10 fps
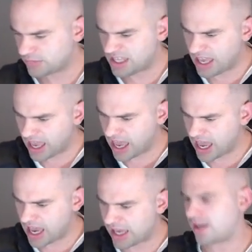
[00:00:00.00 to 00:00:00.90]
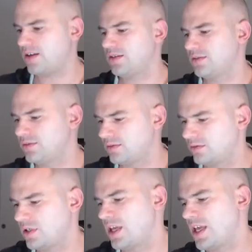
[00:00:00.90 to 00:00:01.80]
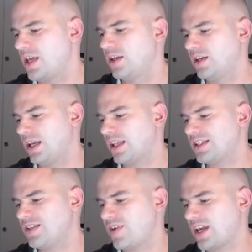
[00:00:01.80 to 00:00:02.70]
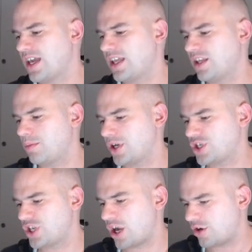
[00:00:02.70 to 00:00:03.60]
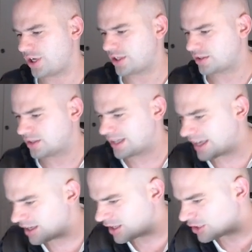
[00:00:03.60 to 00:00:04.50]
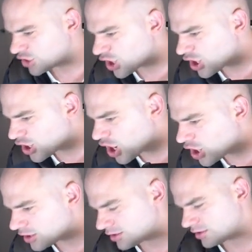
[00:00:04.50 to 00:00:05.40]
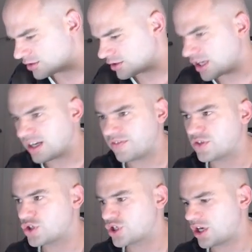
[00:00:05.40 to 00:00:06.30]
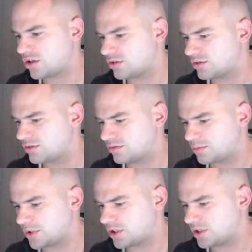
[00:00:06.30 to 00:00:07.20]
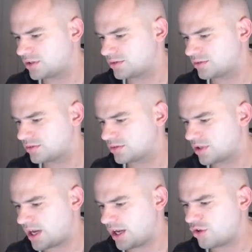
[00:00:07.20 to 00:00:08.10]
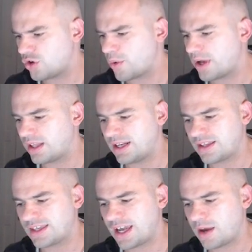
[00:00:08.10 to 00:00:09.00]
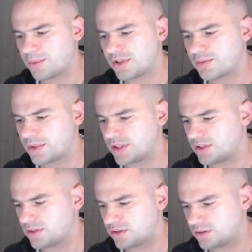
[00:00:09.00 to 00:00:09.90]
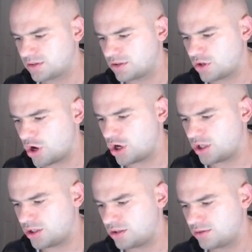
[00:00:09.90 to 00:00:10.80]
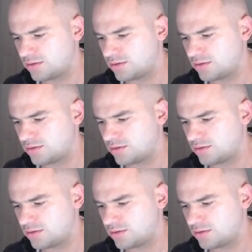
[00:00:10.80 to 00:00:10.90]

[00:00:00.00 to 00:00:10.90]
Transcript: Yay! And let's see if I can get there by shouting. Turn on! I didn't have to shout. It's pretty good. I can do it quietly, nothing happens, but... On!